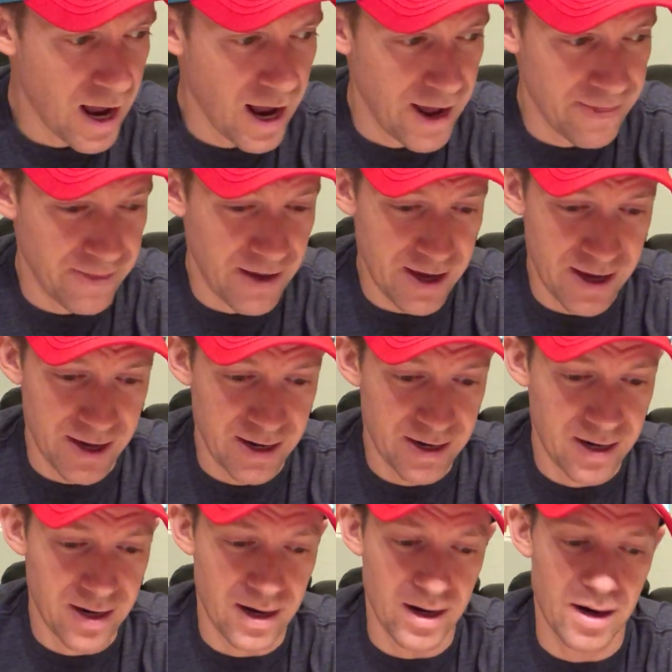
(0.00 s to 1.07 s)
And
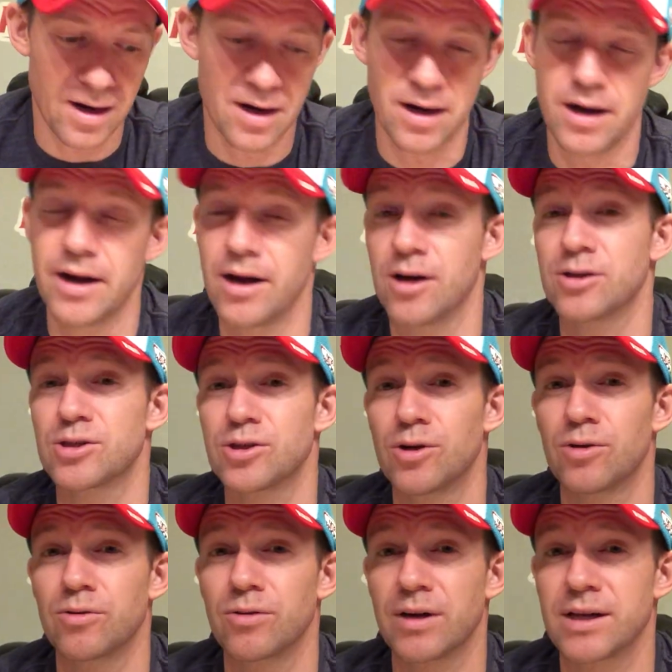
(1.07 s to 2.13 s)
then I
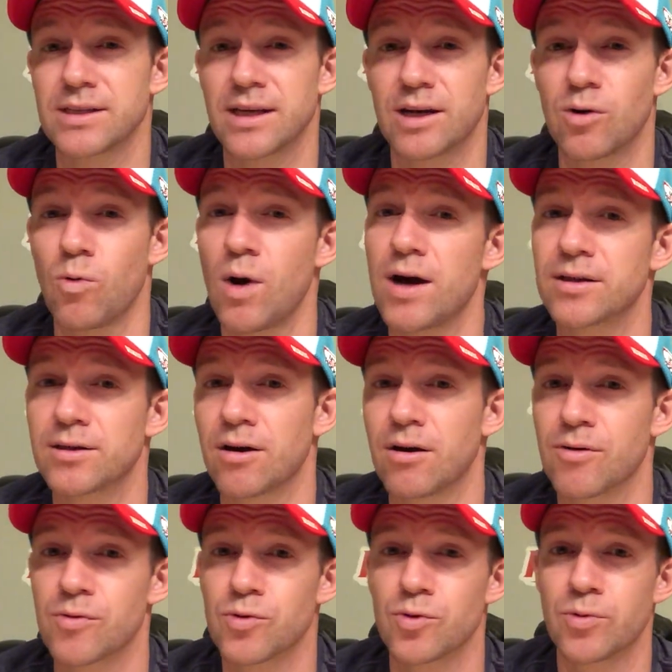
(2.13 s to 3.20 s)
also, as like a wild
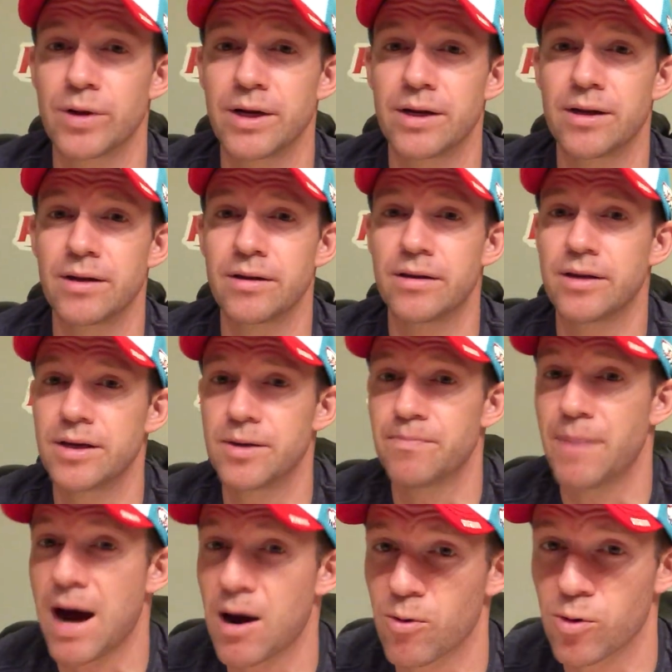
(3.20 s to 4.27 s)
card, threw in the
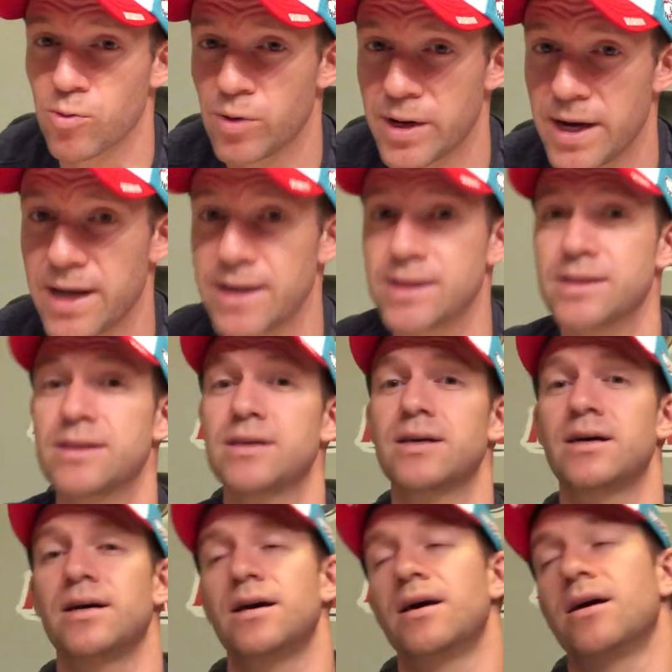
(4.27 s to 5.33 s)
Bauer 1S,
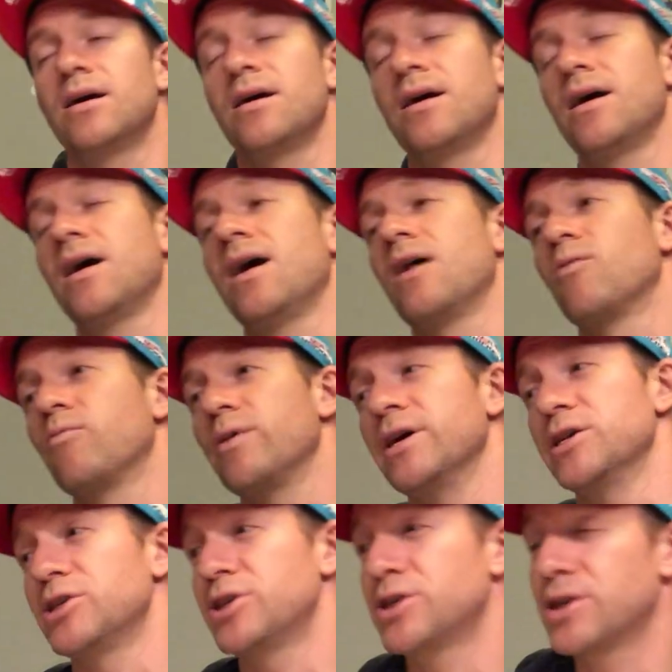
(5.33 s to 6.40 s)

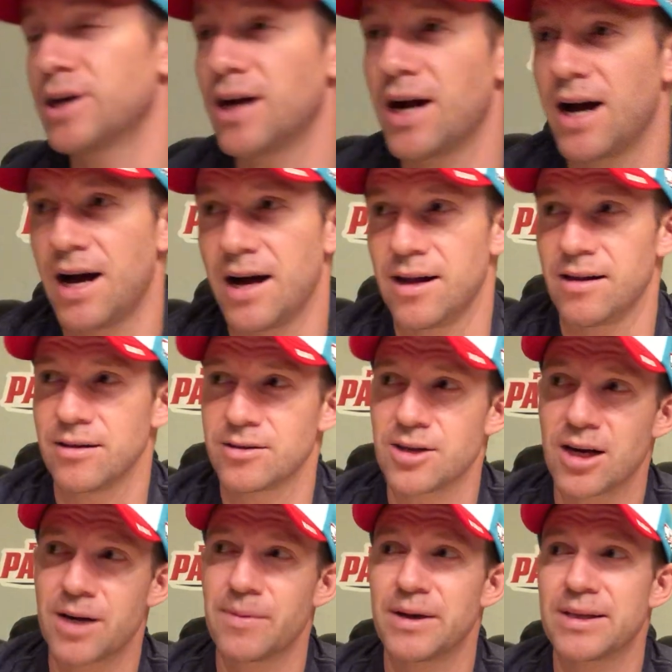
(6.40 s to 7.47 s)
which I'll
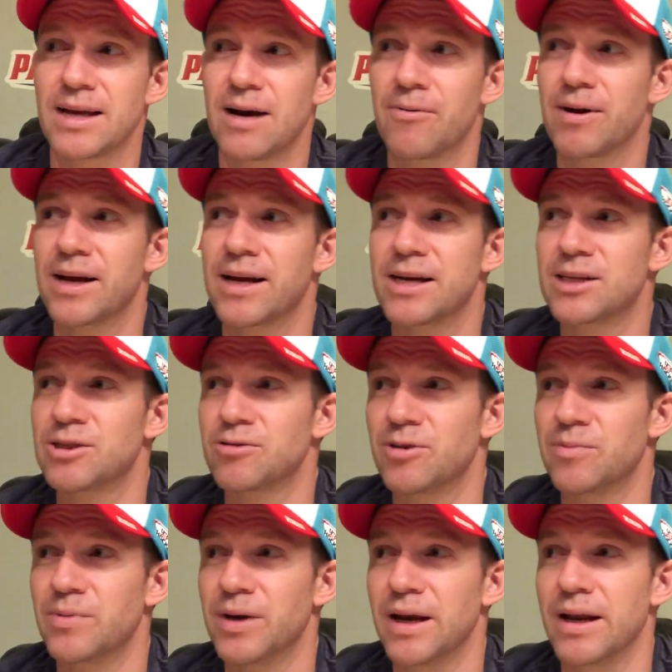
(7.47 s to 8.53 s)
talk about that when I get to
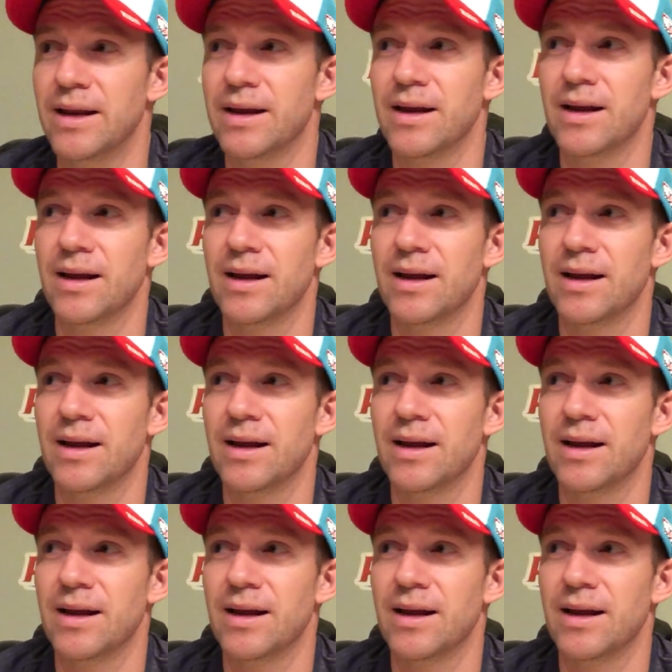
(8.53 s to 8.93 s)
it, but